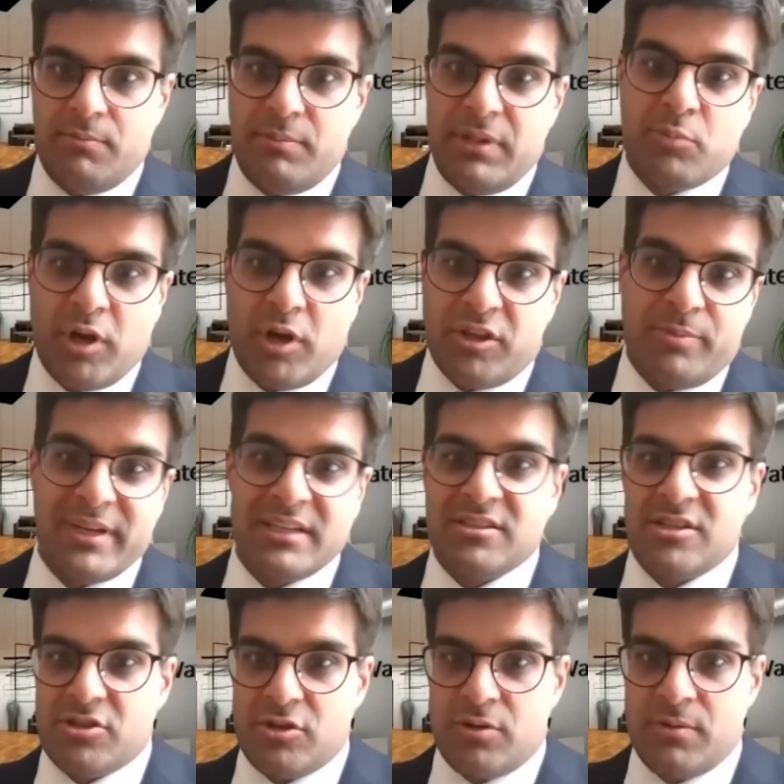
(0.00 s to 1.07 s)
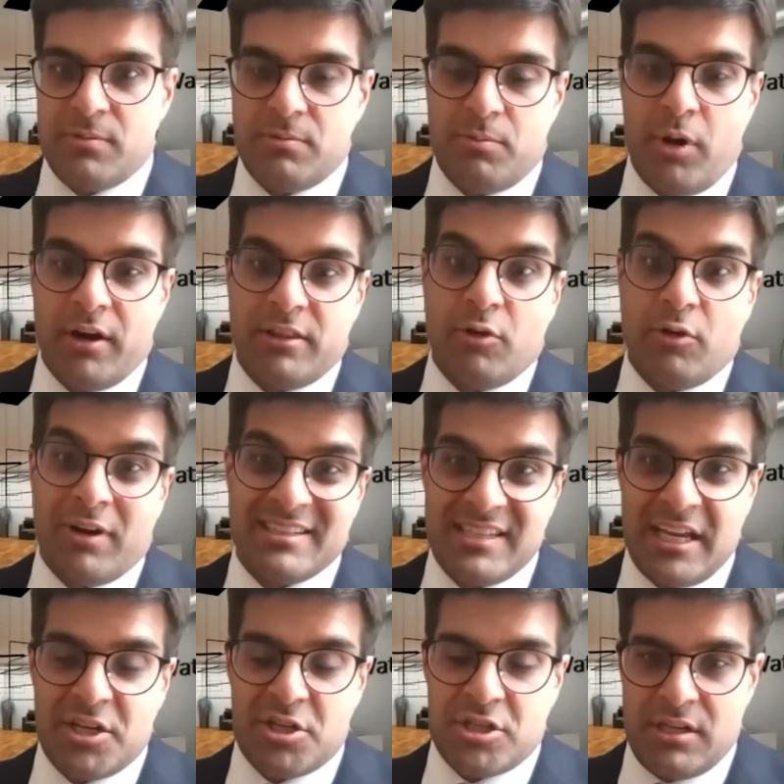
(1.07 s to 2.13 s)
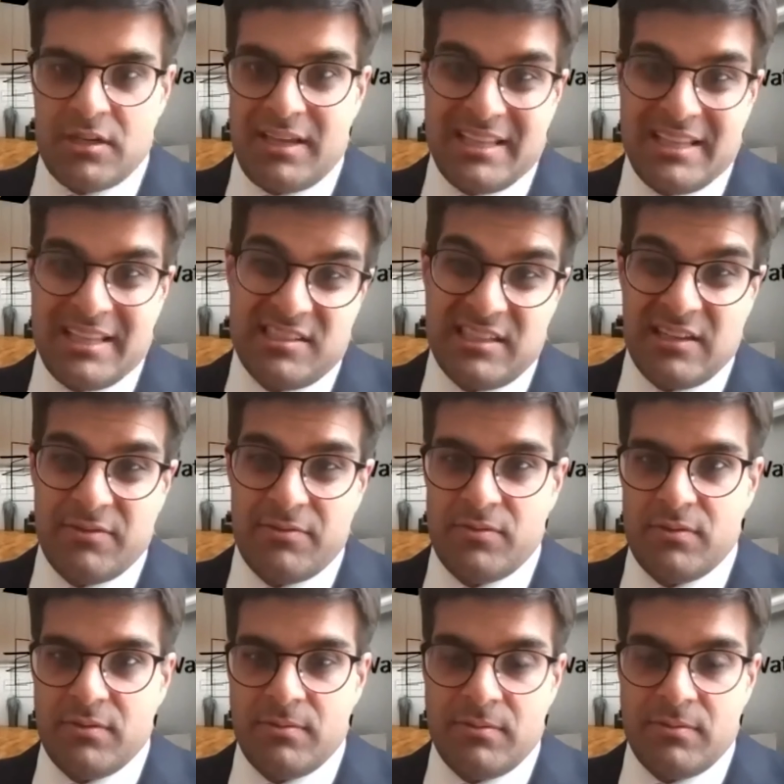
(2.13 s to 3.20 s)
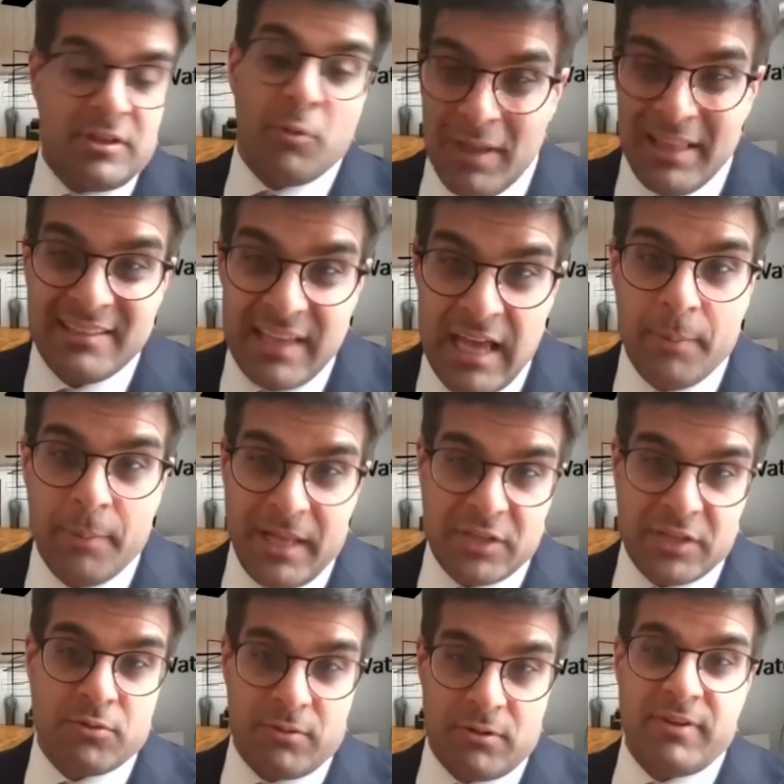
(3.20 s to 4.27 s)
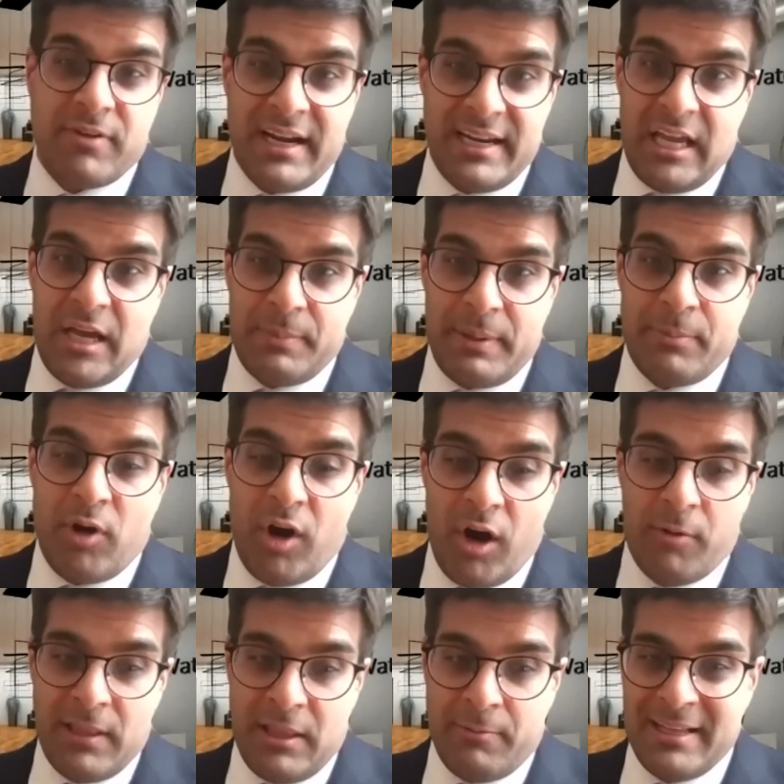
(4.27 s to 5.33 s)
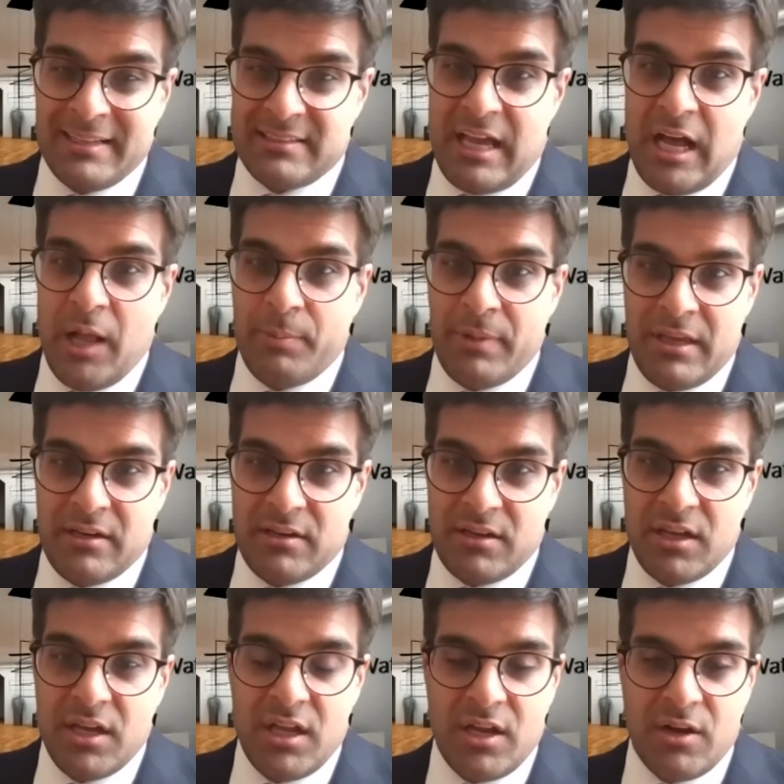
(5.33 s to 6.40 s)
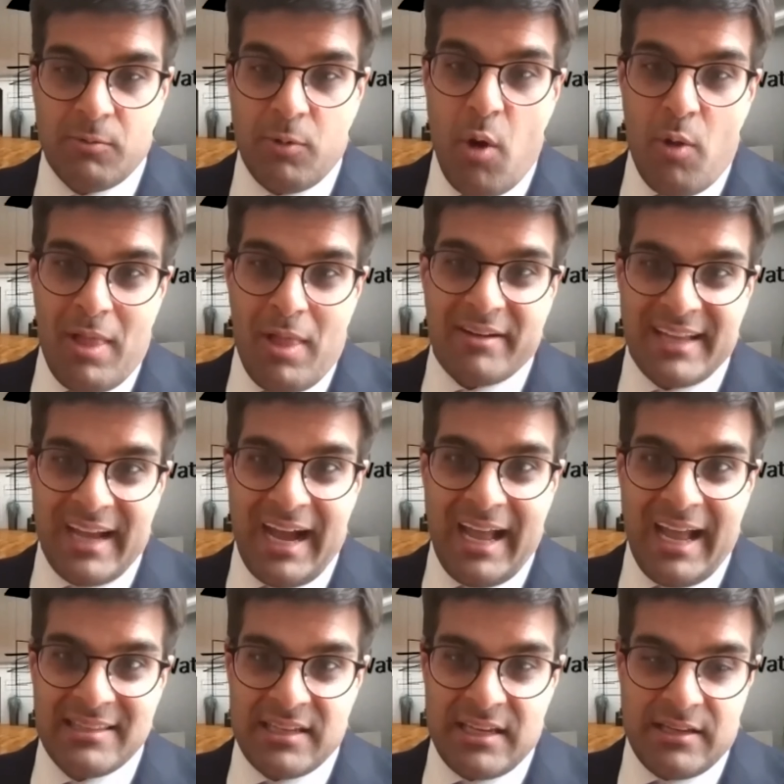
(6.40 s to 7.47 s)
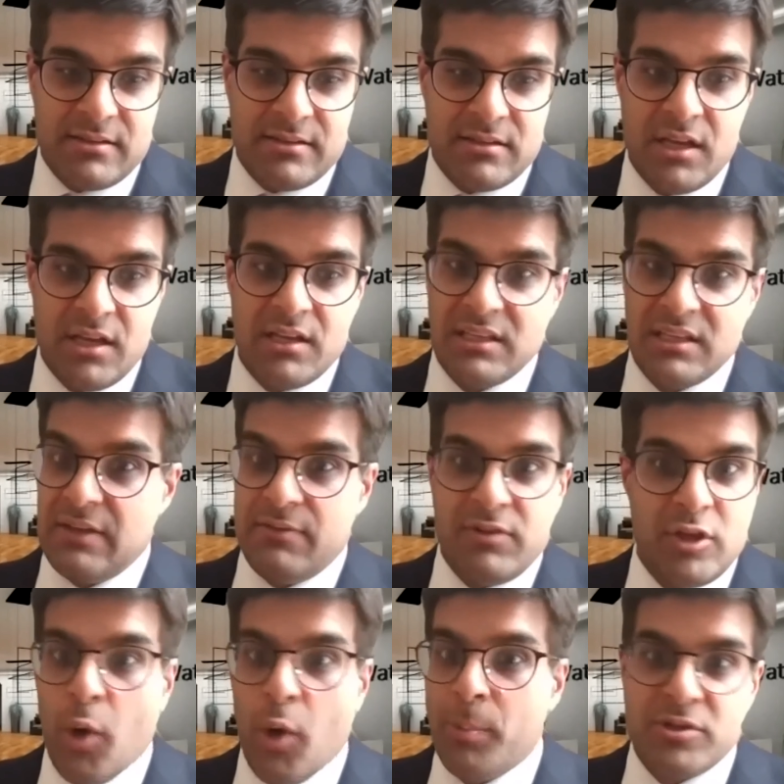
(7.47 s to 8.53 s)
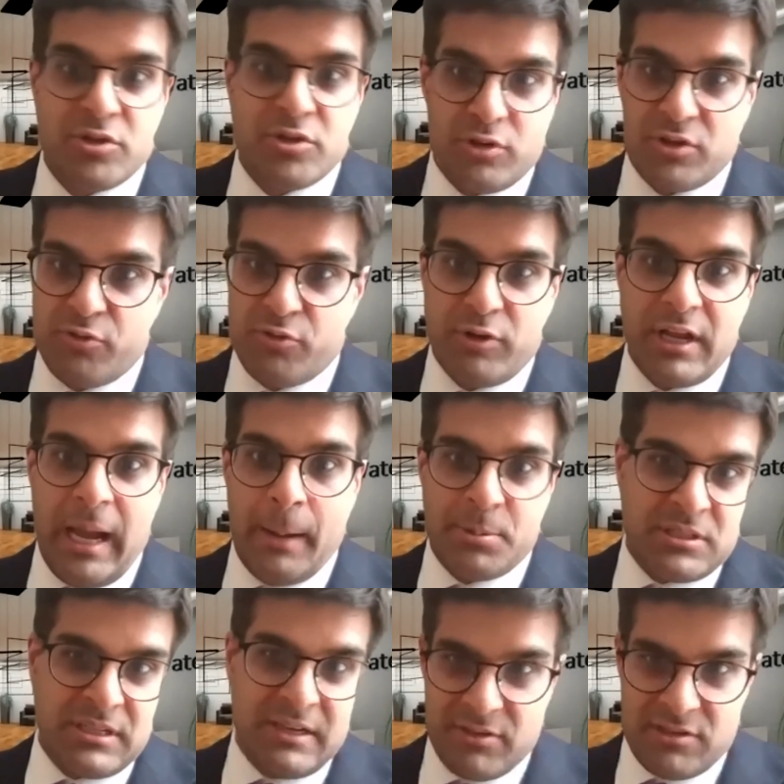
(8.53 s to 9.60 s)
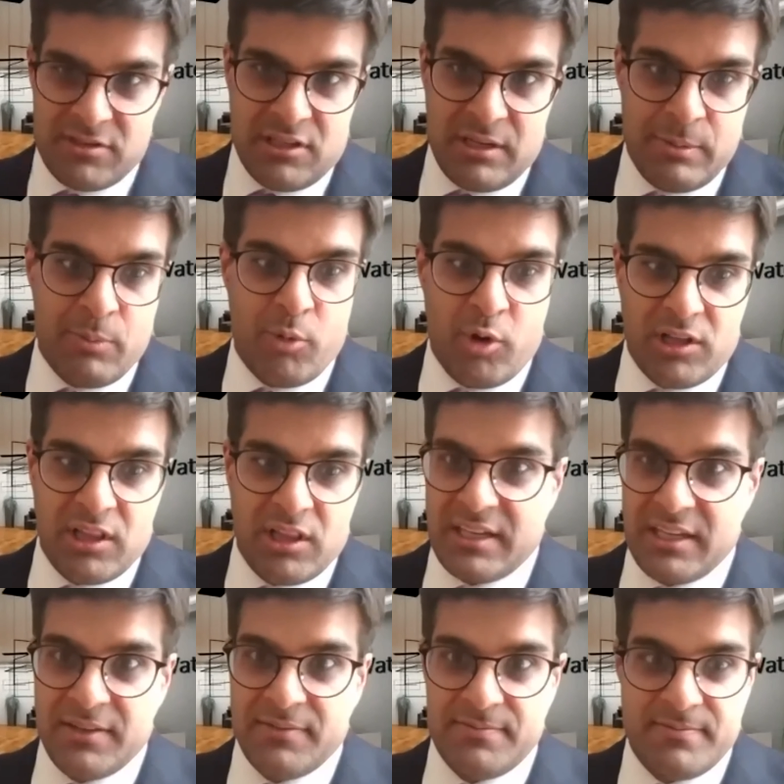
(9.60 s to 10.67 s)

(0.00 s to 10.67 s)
big brother, big sister part of the organization and see if they're willing to help. That's what we're finding out. People are really willing to help and roll out guides and give you the open source free option, even if it's a little bit more clunky.